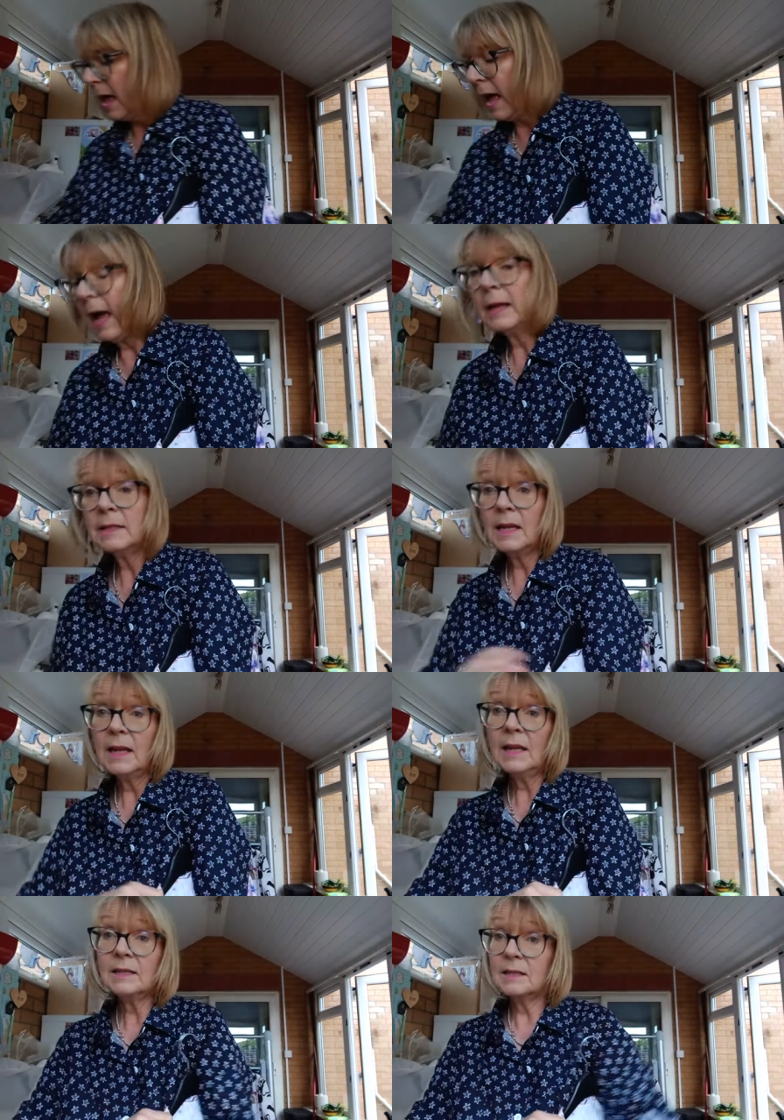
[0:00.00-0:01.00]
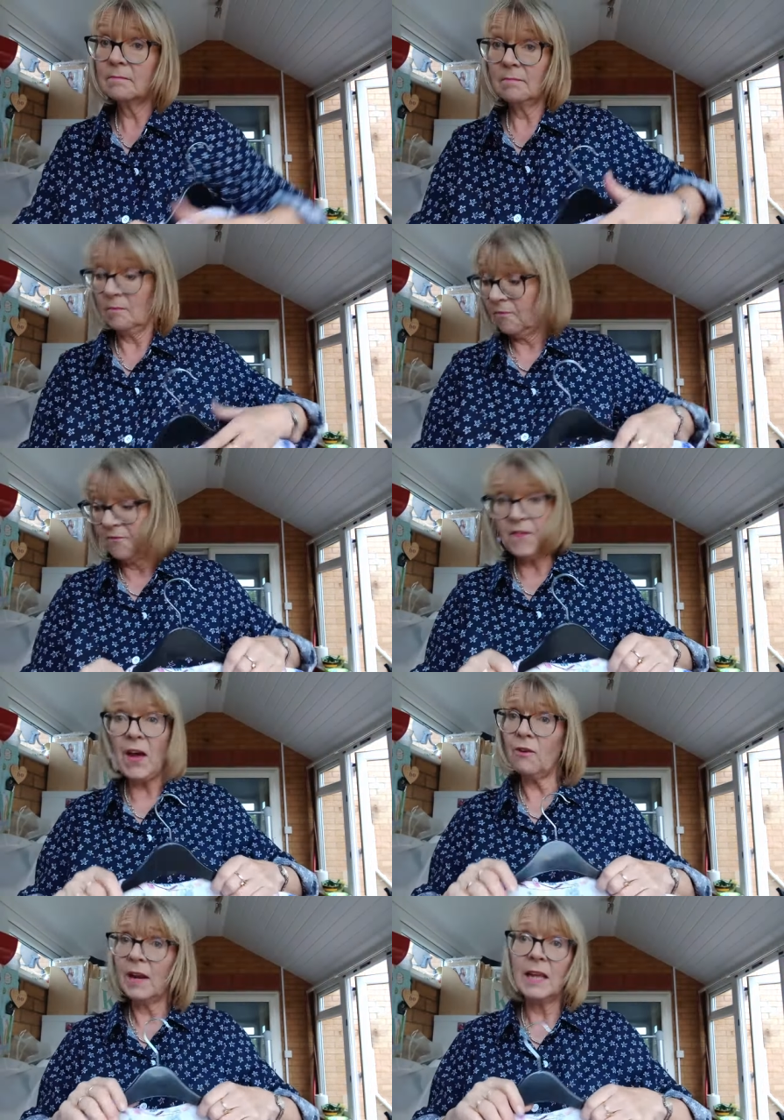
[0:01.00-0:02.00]
and it's
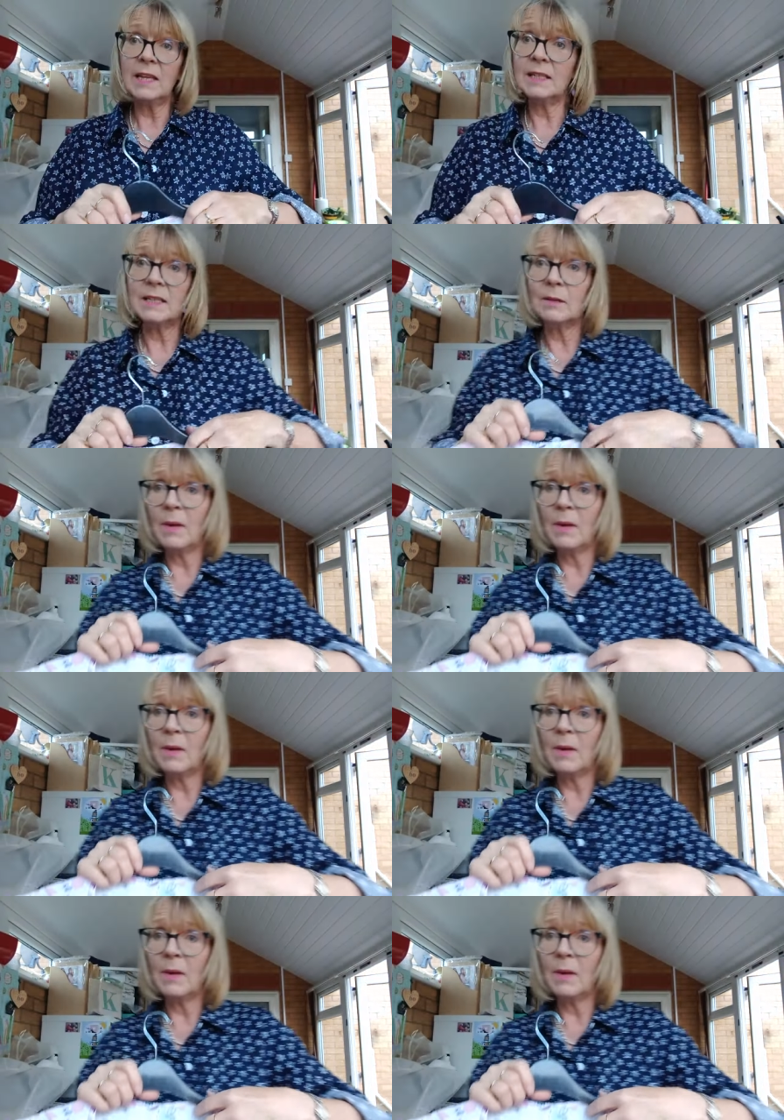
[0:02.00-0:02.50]
very easy to